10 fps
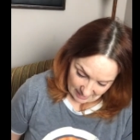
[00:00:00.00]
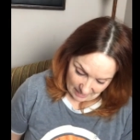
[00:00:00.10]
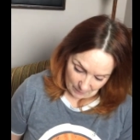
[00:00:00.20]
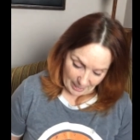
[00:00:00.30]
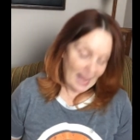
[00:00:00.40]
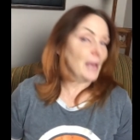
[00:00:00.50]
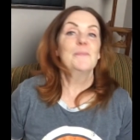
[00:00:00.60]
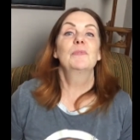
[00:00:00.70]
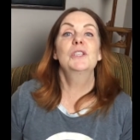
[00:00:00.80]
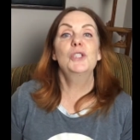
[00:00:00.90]
Okay,
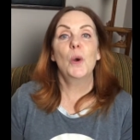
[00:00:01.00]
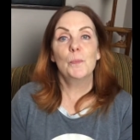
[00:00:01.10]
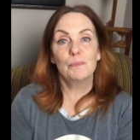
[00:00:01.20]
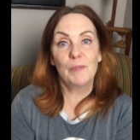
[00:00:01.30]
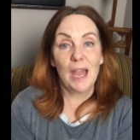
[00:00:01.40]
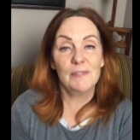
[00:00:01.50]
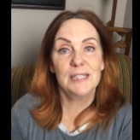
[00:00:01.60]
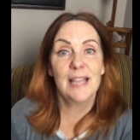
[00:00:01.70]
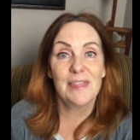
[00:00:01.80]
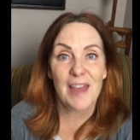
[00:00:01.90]
so having
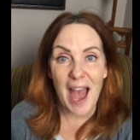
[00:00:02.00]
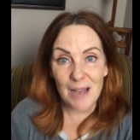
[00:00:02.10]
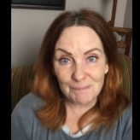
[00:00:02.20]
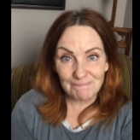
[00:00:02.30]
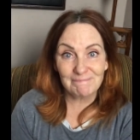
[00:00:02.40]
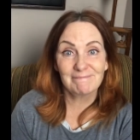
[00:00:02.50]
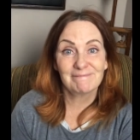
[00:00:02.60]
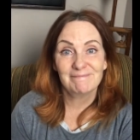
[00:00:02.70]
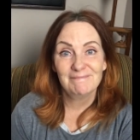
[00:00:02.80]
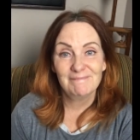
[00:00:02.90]
said that,
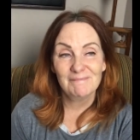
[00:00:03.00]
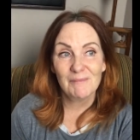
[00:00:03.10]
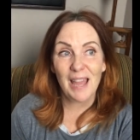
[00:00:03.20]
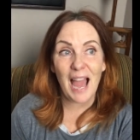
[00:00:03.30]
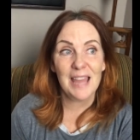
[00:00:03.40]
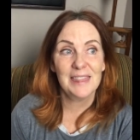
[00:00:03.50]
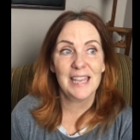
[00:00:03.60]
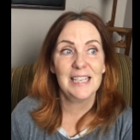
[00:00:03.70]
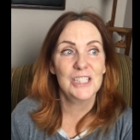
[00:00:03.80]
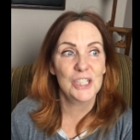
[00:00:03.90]
I
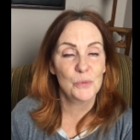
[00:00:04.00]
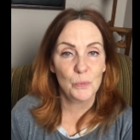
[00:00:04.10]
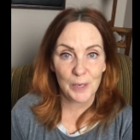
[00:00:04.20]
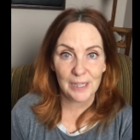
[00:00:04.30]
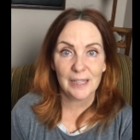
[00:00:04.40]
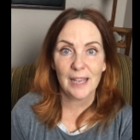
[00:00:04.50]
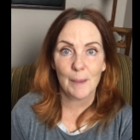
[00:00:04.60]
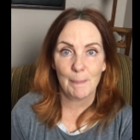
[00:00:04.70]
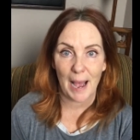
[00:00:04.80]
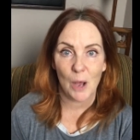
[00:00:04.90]
think it's just really
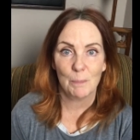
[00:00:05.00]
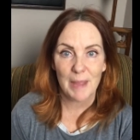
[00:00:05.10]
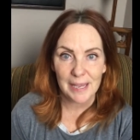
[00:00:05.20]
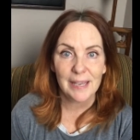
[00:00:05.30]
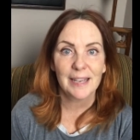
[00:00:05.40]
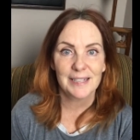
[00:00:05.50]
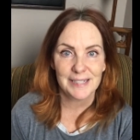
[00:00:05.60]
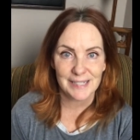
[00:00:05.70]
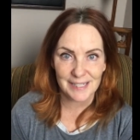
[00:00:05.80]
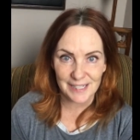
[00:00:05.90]
about making a
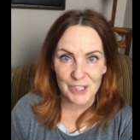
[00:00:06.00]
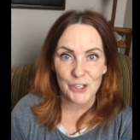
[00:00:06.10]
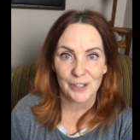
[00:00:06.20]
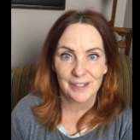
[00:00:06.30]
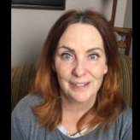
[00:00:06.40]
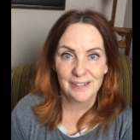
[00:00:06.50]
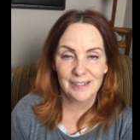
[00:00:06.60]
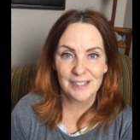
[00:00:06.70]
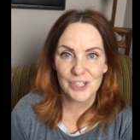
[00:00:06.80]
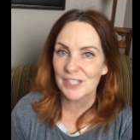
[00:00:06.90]
decision.
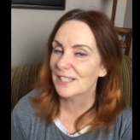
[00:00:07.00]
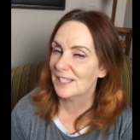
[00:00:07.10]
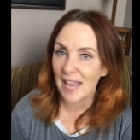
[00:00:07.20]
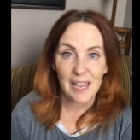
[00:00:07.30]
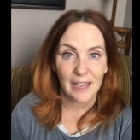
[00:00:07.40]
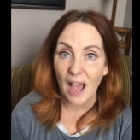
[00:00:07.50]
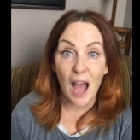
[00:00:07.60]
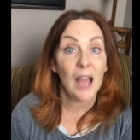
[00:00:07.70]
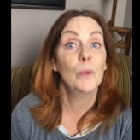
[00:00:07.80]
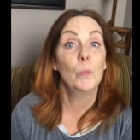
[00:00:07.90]
Just saying,
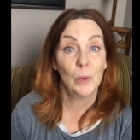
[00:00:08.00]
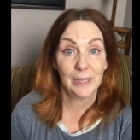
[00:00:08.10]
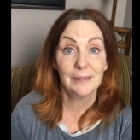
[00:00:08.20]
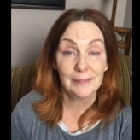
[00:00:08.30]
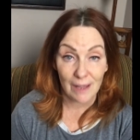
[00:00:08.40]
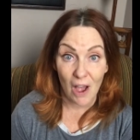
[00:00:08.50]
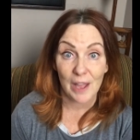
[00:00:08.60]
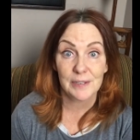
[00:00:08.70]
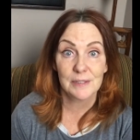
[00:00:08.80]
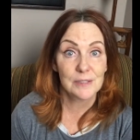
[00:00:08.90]
I will
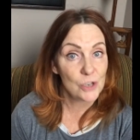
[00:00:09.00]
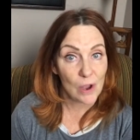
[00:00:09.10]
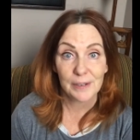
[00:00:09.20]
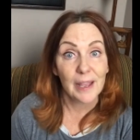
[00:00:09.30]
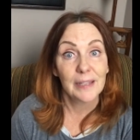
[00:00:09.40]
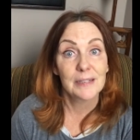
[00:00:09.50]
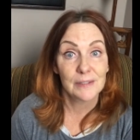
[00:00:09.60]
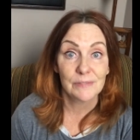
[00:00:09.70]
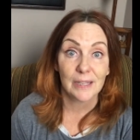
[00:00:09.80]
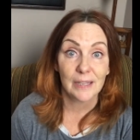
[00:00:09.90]
not talk
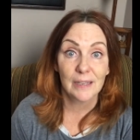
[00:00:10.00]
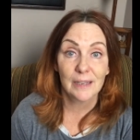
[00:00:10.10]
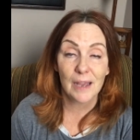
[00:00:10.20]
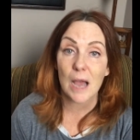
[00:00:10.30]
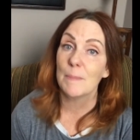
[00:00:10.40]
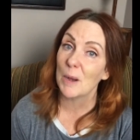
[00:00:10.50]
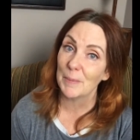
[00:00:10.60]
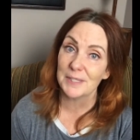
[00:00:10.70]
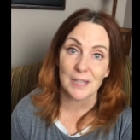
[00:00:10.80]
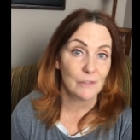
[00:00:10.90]
negatively about
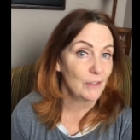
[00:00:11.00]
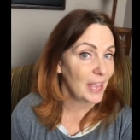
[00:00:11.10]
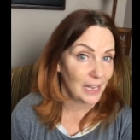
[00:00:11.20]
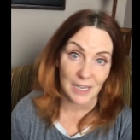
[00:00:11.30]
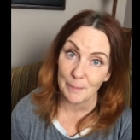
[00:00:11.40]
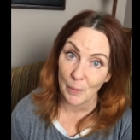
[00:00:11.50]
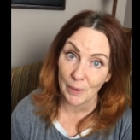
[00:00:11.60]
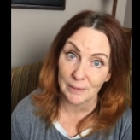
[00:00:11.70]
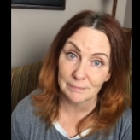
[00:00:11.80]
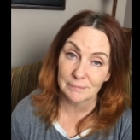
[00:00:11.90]
myself anymore.